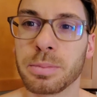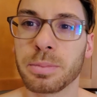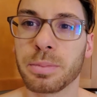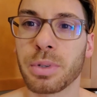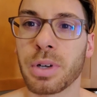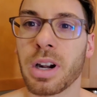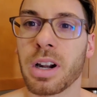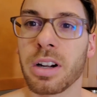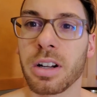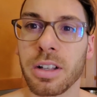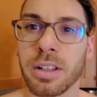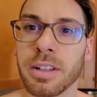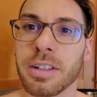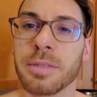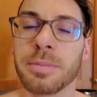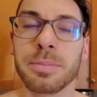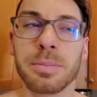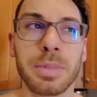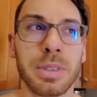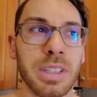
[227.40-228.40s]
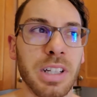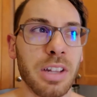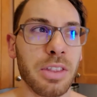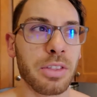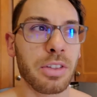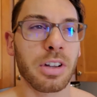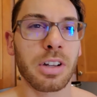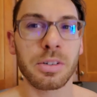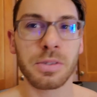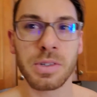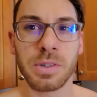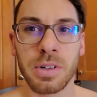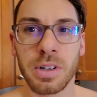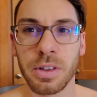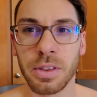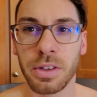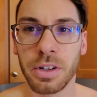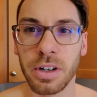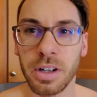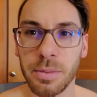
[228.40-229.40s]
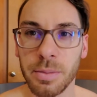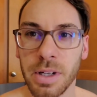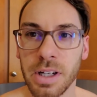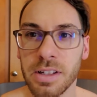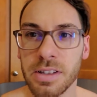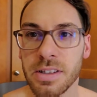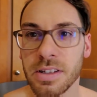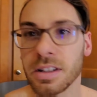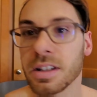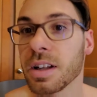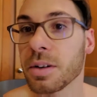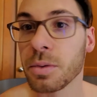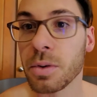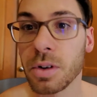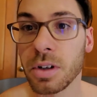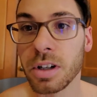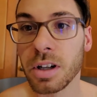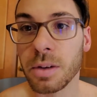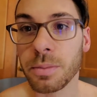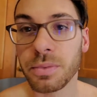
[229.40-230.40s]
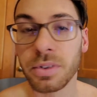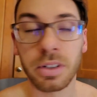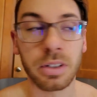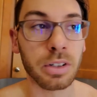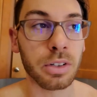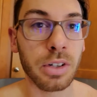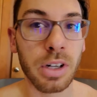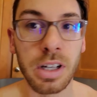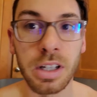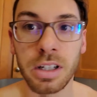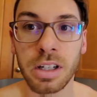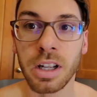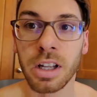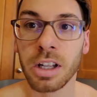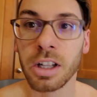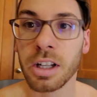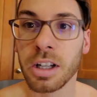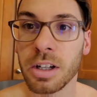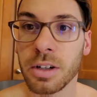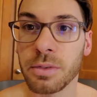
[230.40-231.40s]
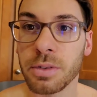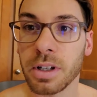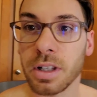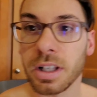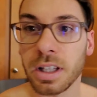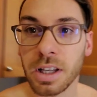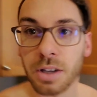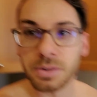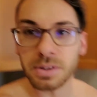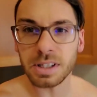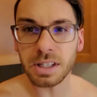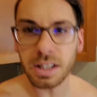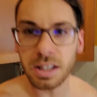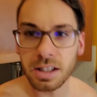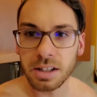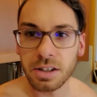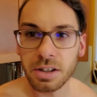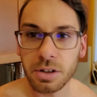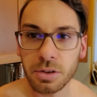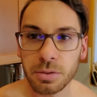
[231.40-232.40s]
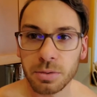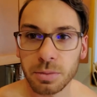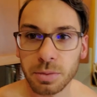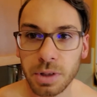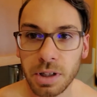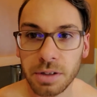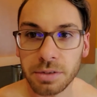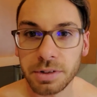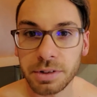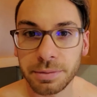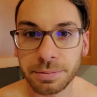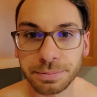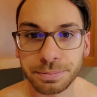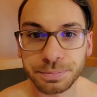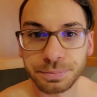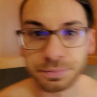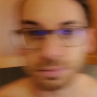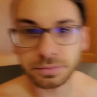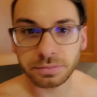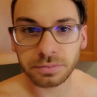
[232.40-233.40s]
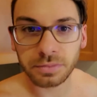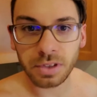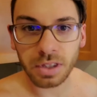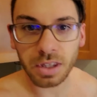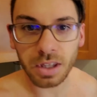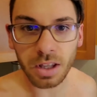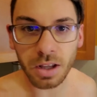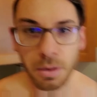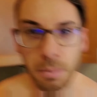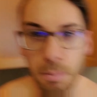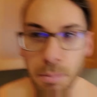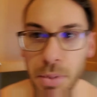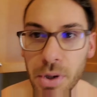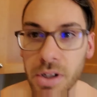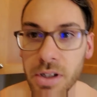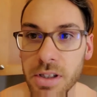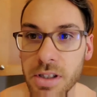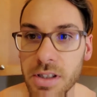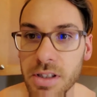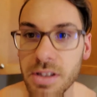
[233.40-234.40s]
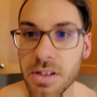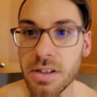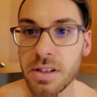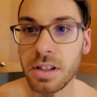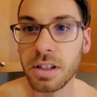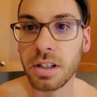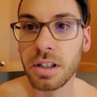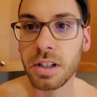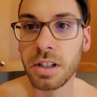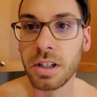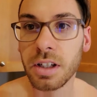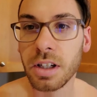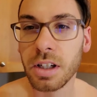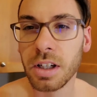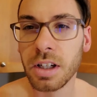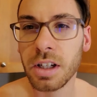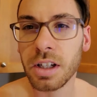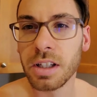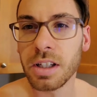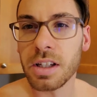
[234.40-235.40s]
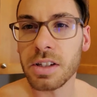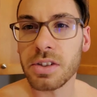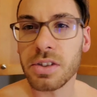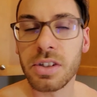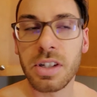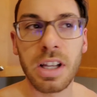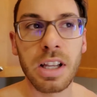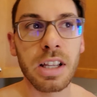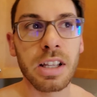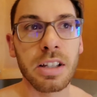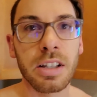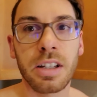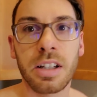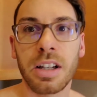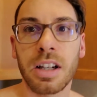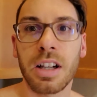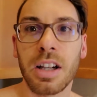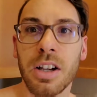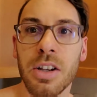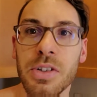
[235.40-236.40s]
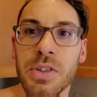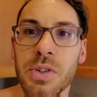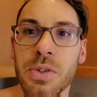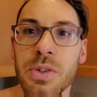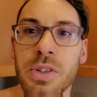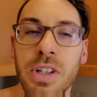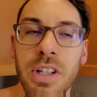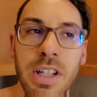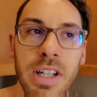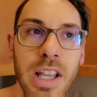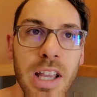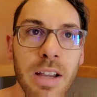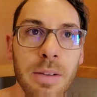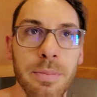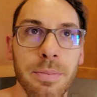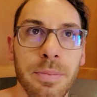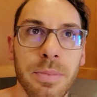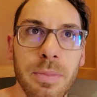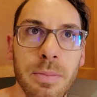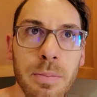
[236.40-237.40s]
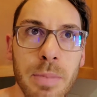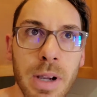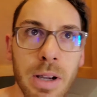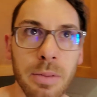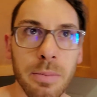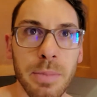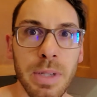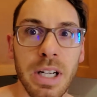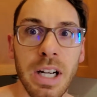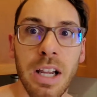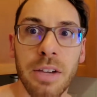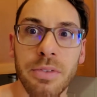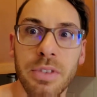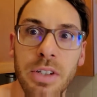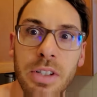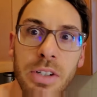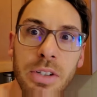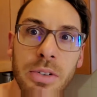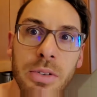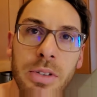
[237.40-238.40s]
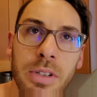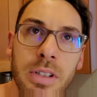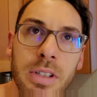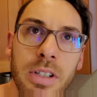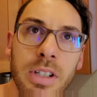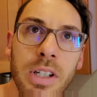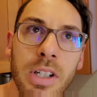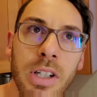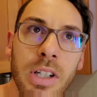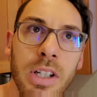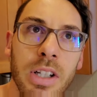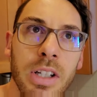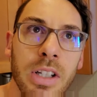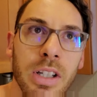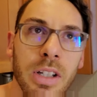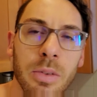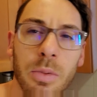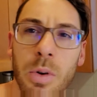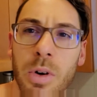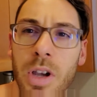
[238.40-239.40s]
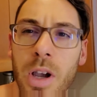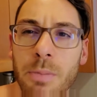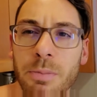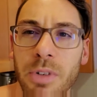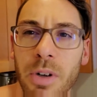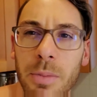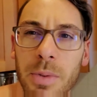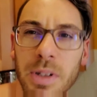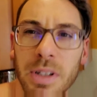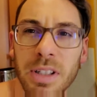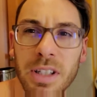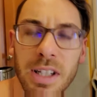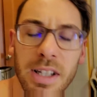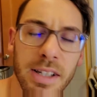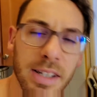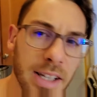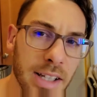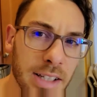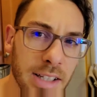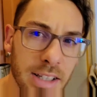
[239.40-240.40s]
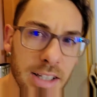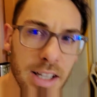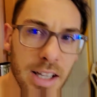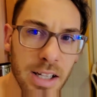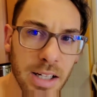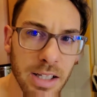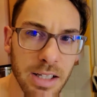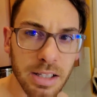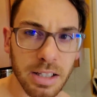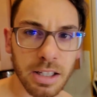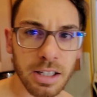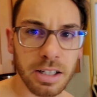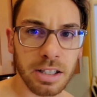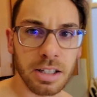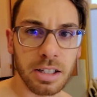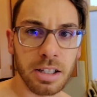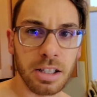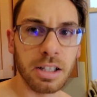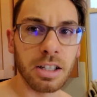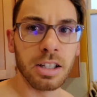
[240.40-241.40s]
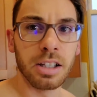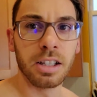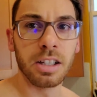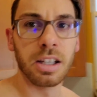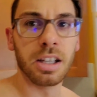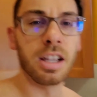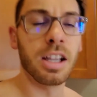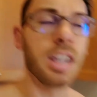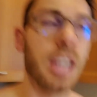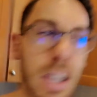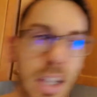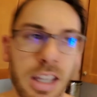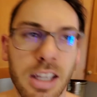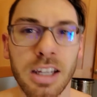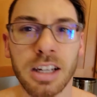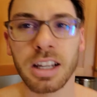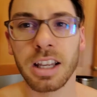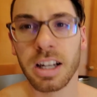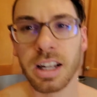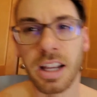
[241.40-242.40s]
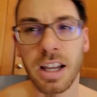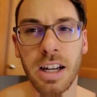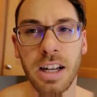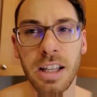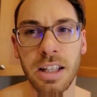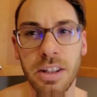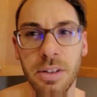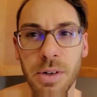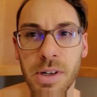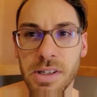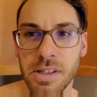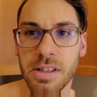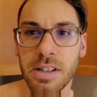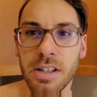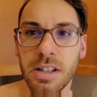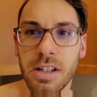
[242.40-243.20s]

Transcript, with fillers: prior clip, but I thought it was around 30 minutes. And then I woke up feeling great. Felt like I was in keto, whatever. But yesterday, I also took a nap about mid afternoon. Woke up from it and I had like a headache and I had a headache the rest of